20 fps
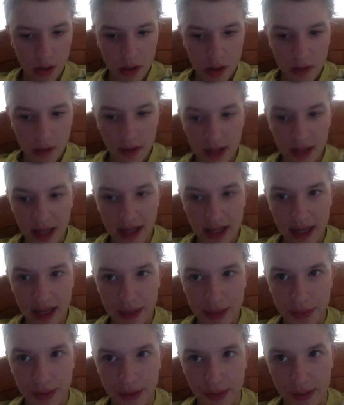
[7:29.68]
Well, I guess
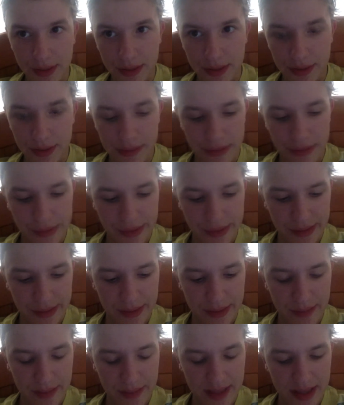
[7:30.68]
60
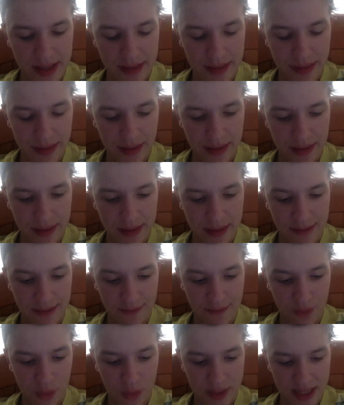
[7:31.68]
minutes is in
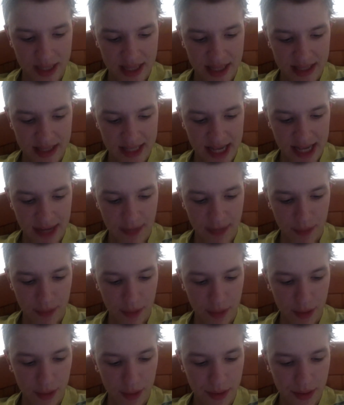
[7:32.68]
48
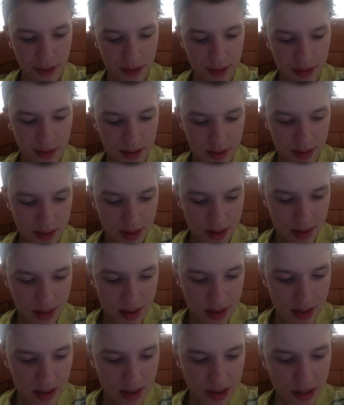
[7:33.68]
hours.
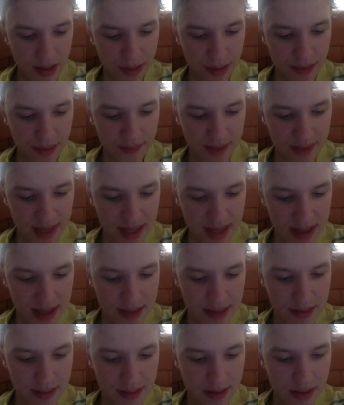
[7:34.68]
Last 7 days,
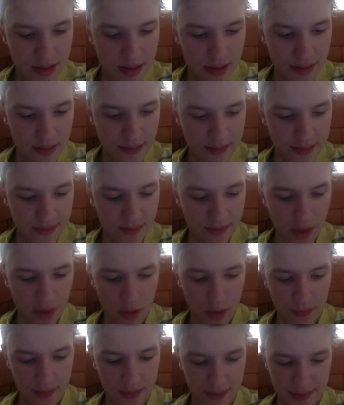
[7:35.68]
17 viewers, oh,
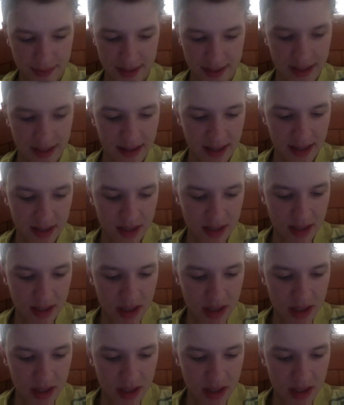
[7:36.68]
we've already done it.